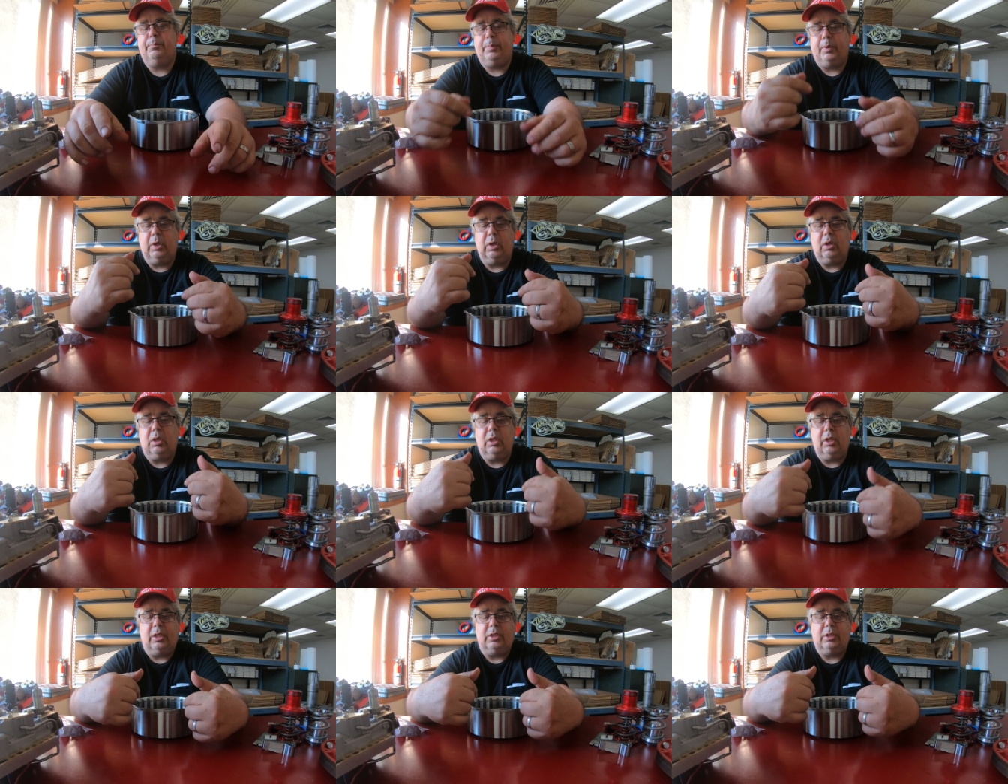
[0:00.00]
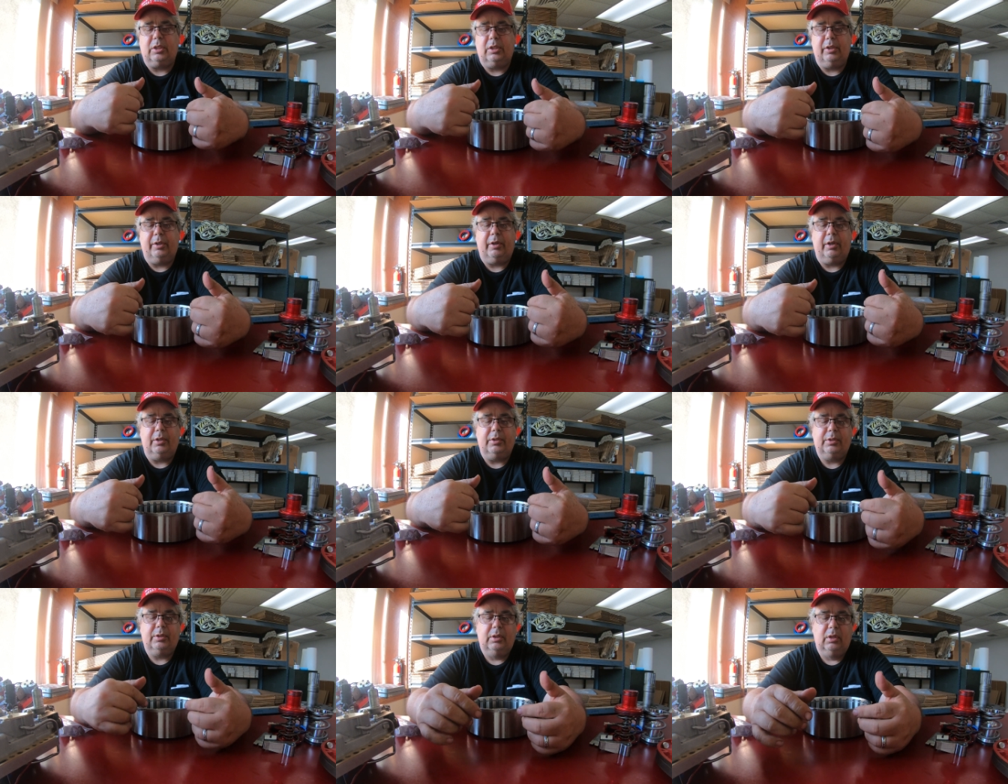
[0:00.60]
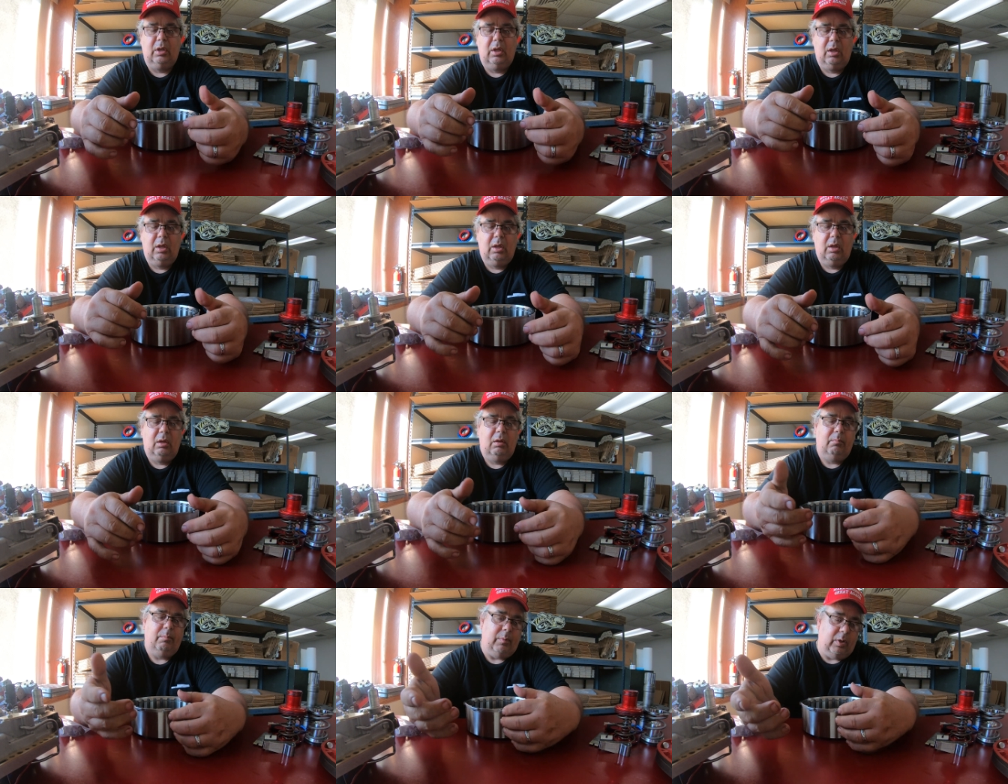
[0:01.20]
per clutch clearance.
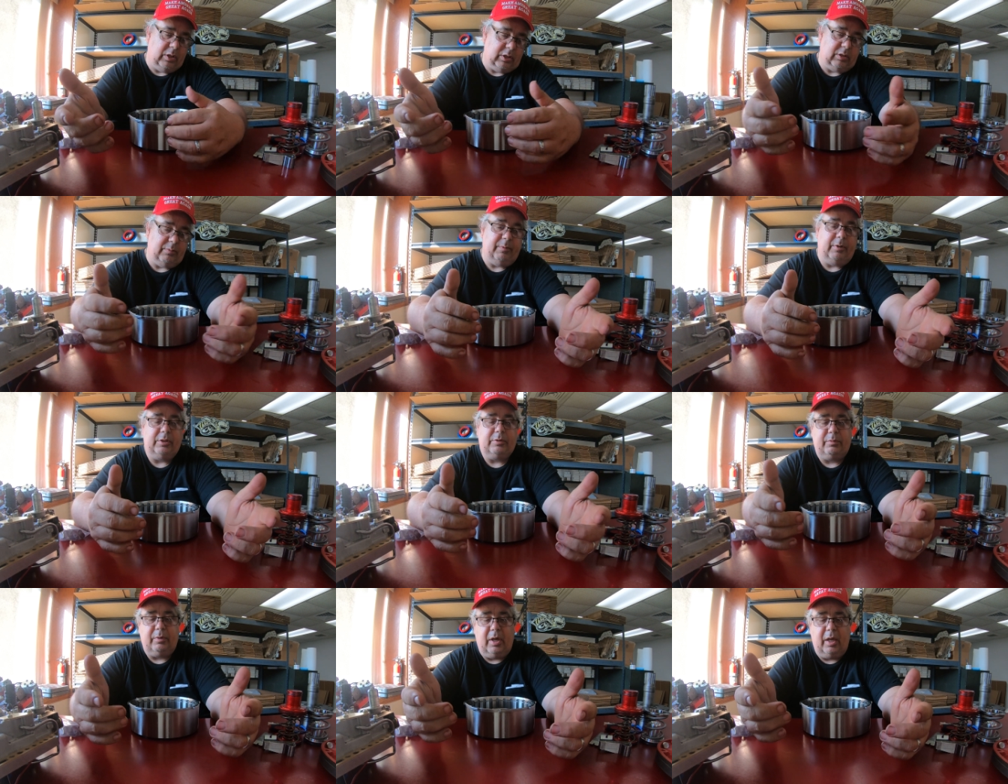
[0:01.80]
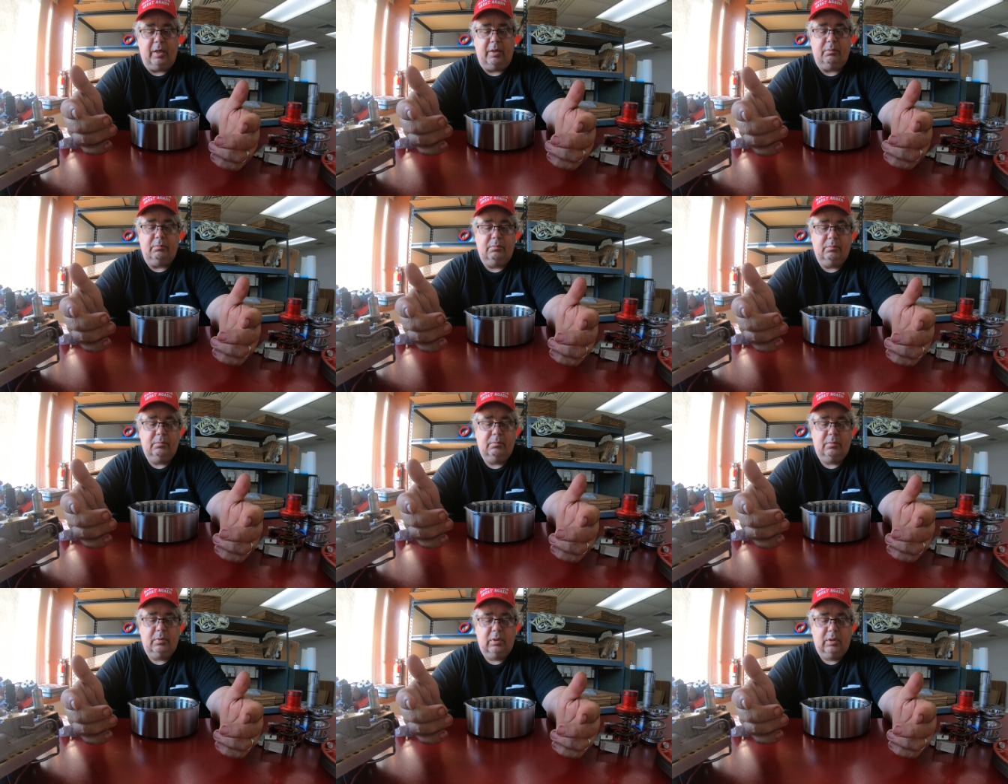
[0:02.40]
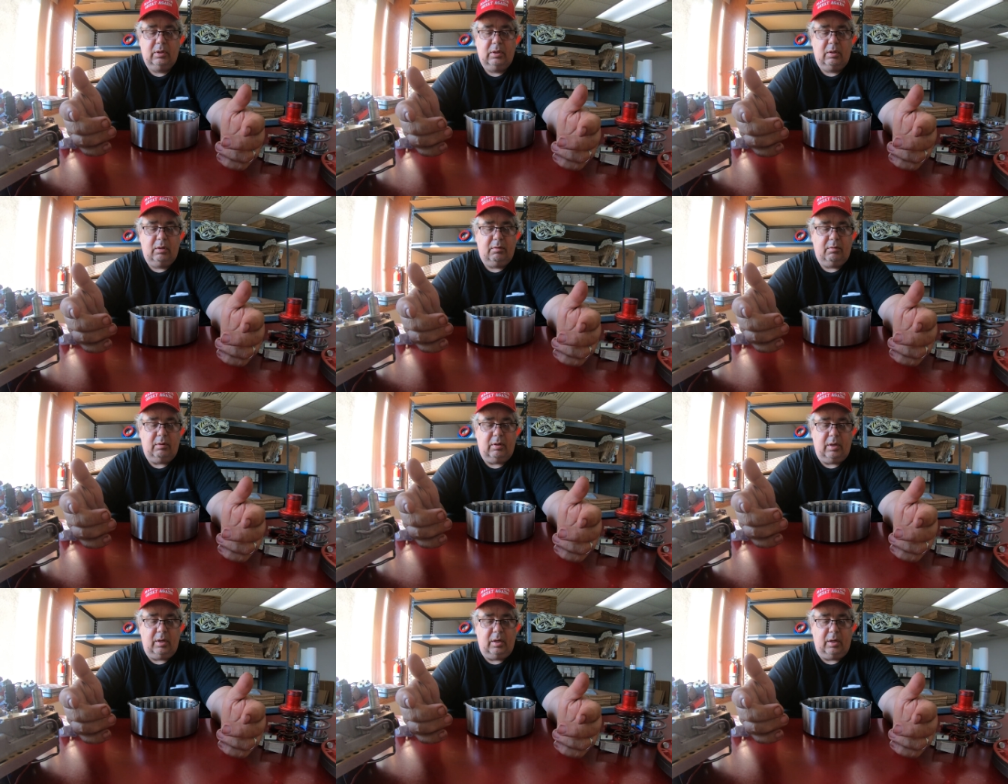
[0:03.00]
Most of us run
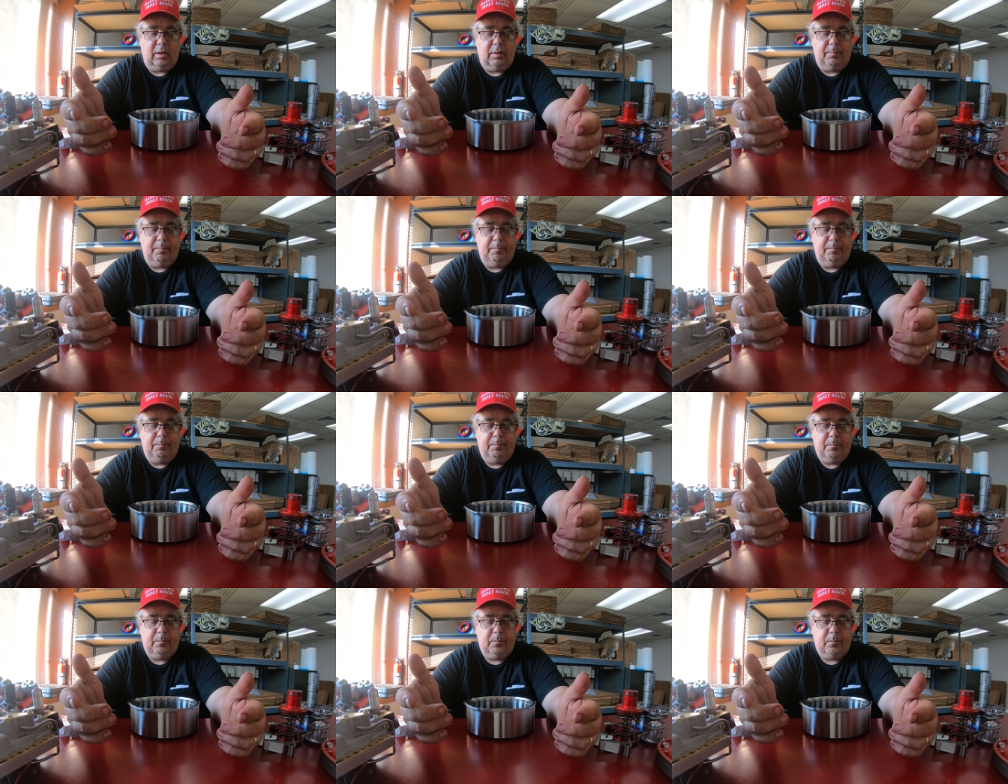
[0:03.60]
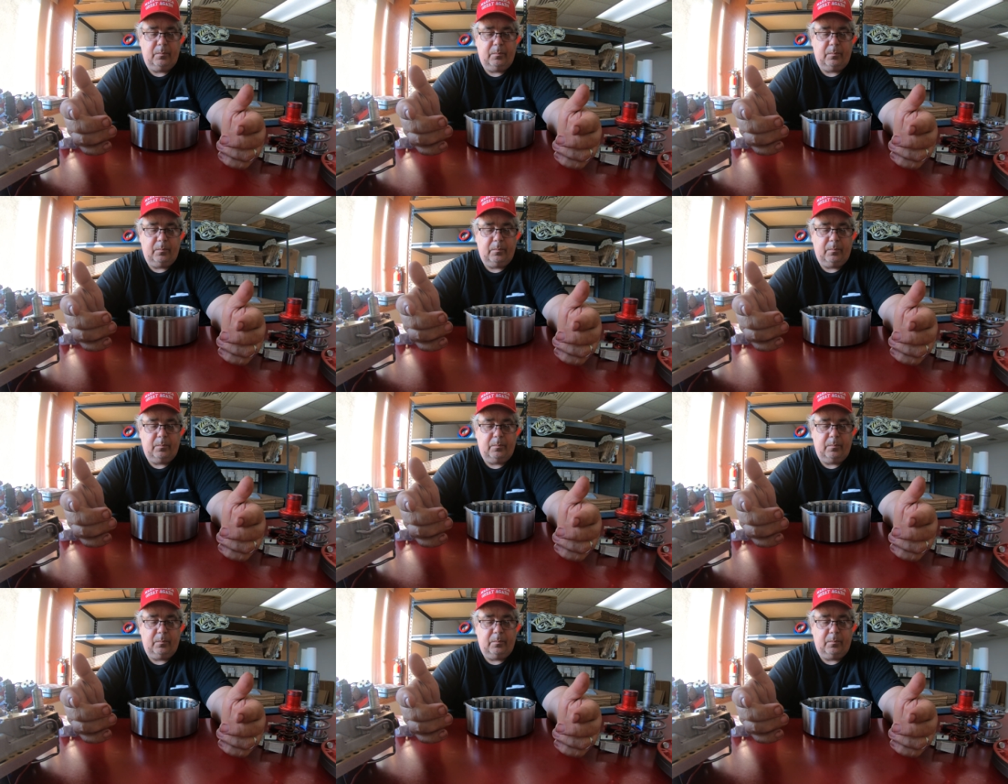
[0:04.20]
5